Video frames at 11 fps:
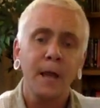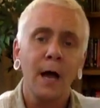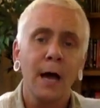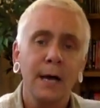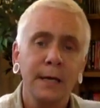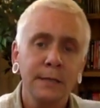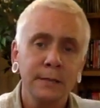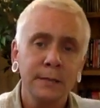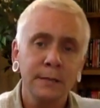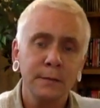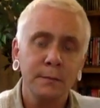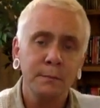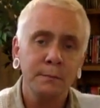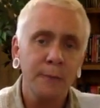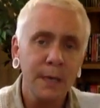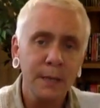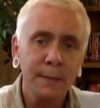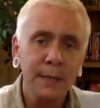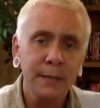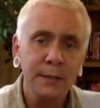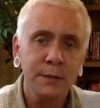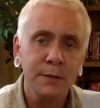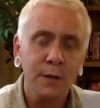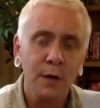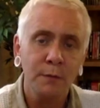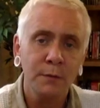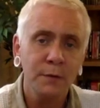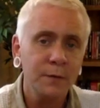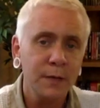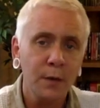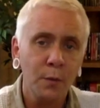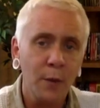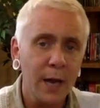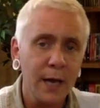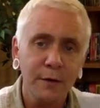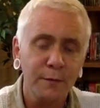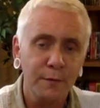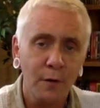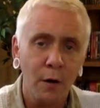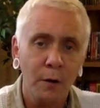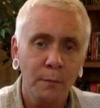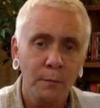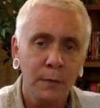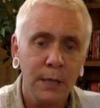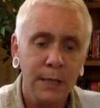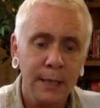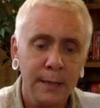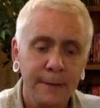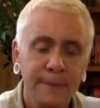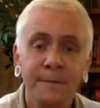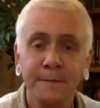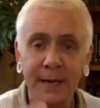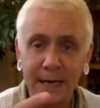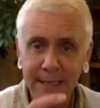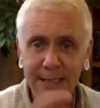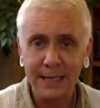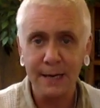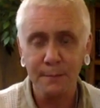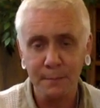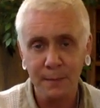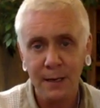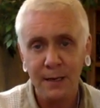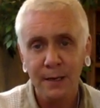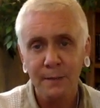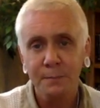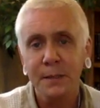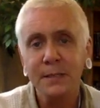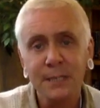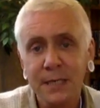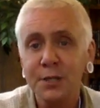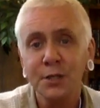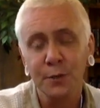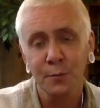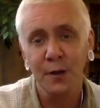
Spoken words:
and maybe to start moving away from the victim position